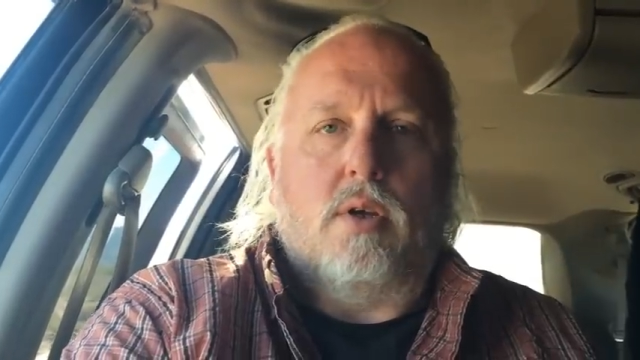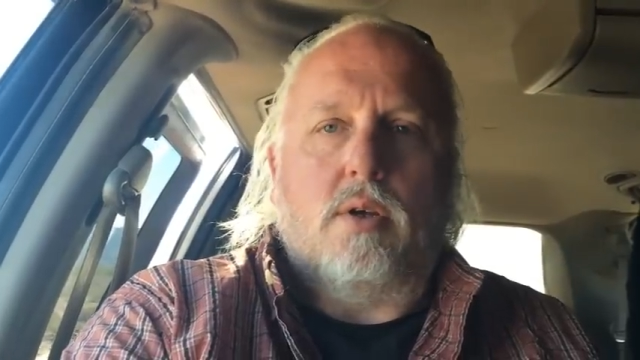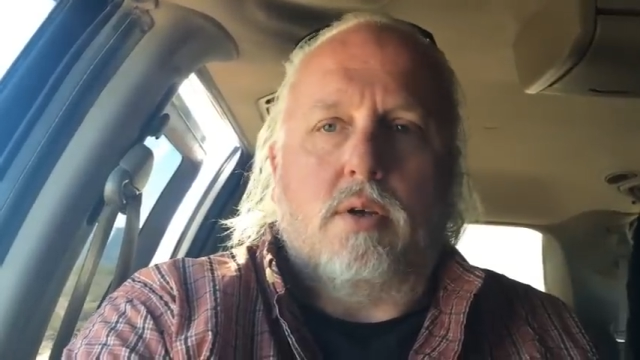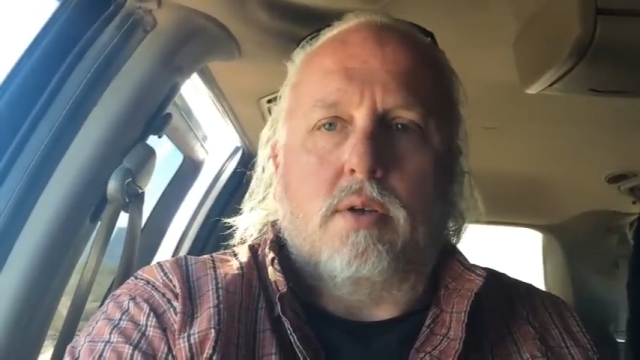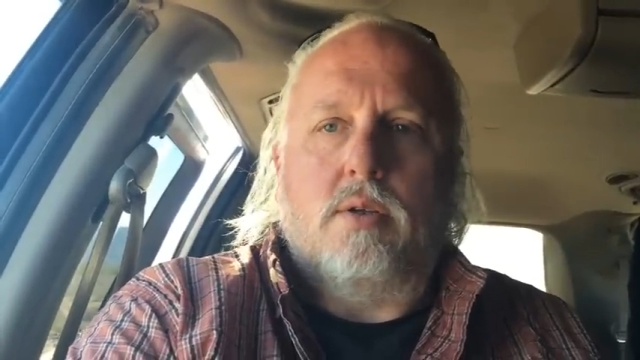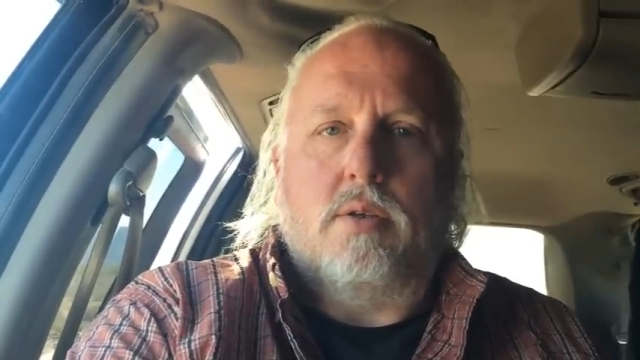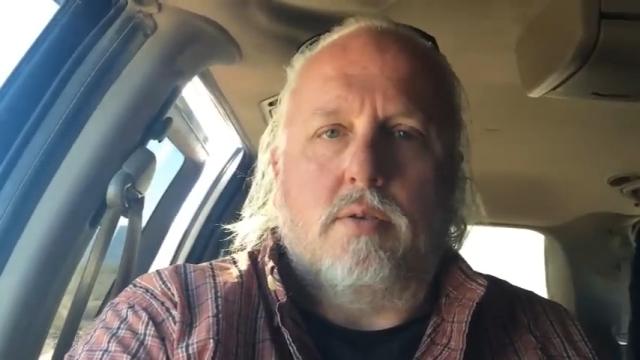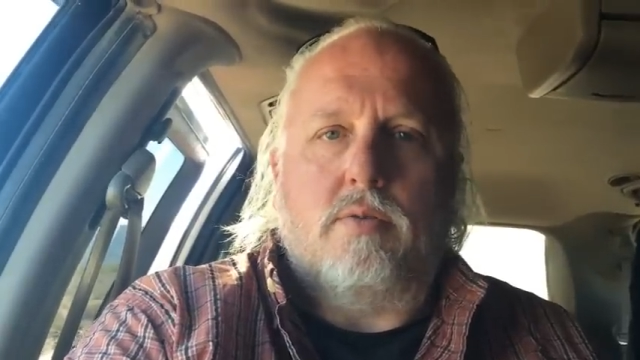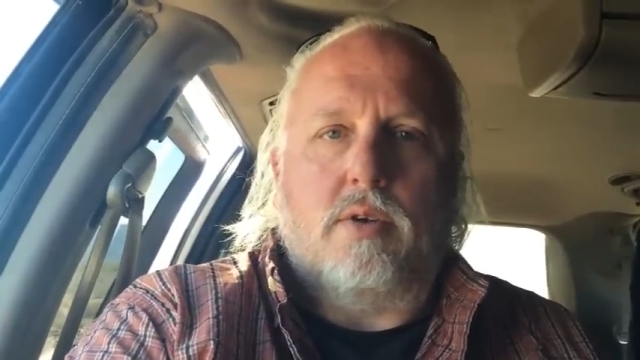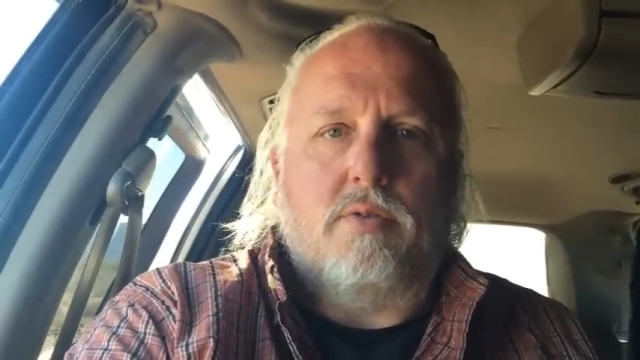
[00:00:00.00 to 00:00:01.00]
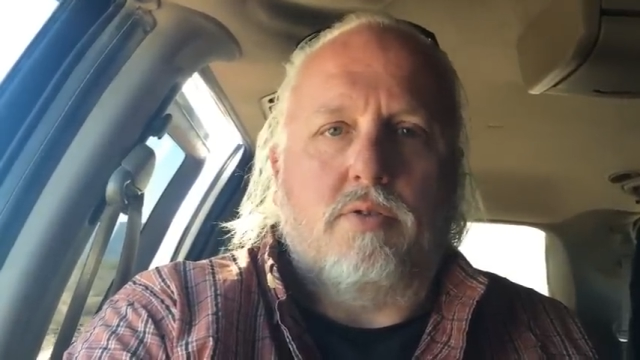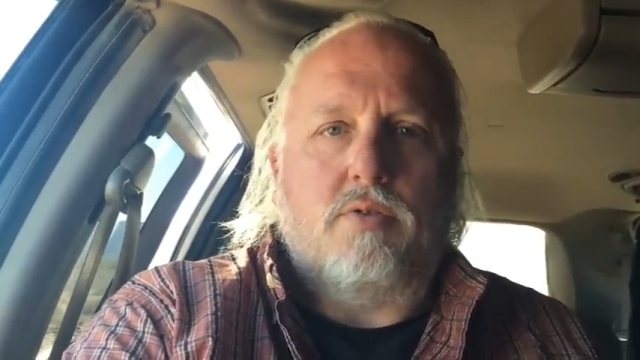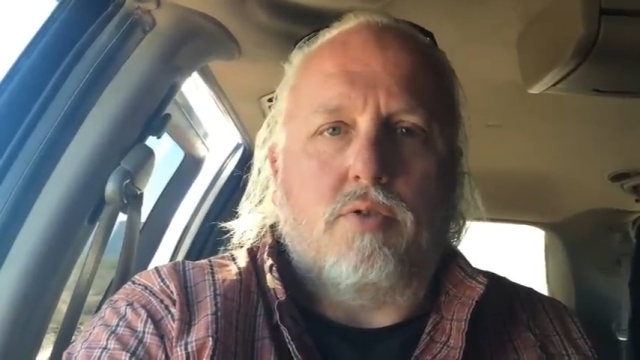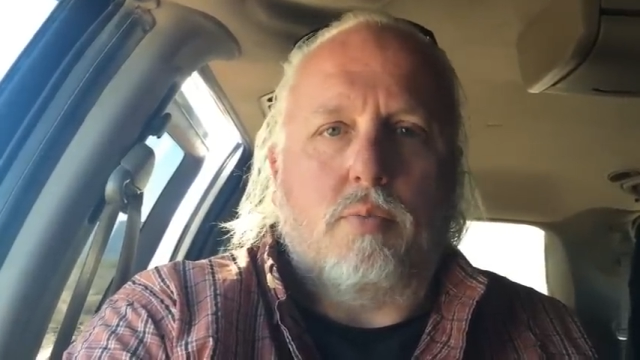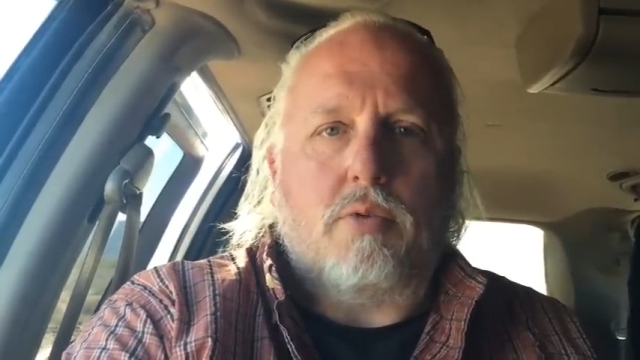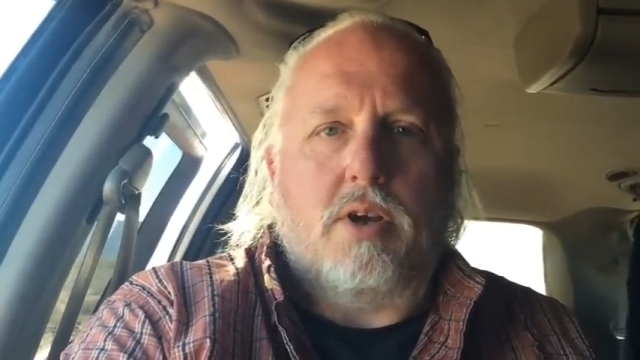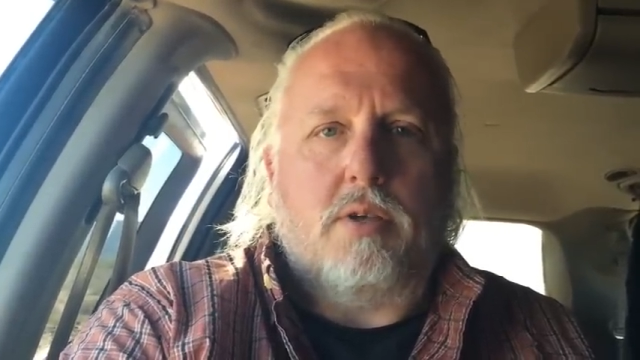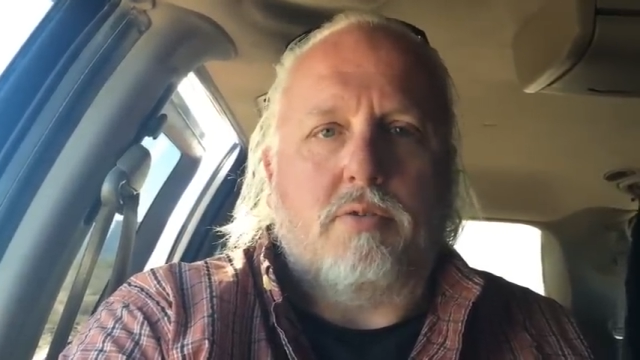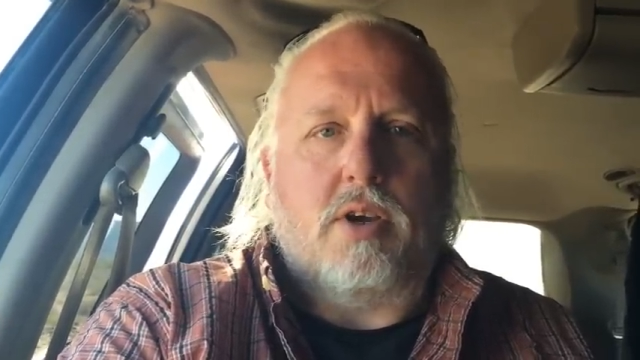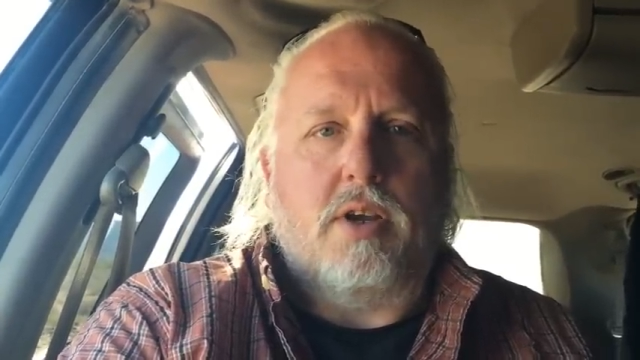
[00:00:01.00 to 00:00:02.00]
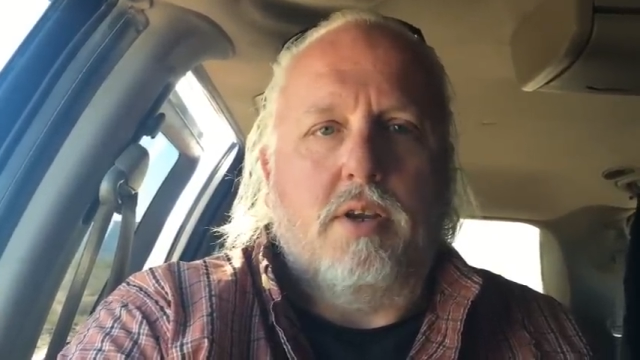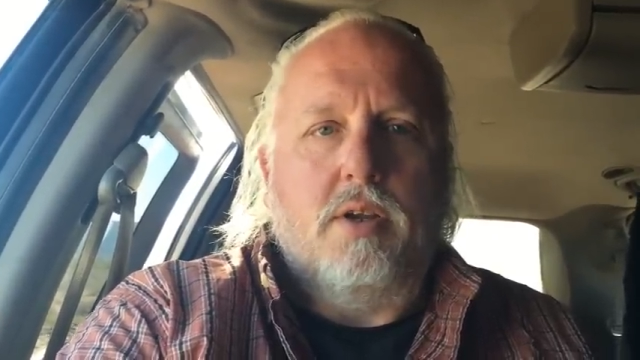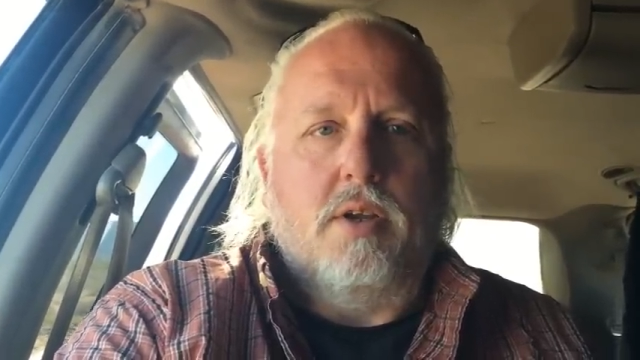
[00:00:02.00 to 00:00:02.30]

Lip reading: the sun's just too bright outside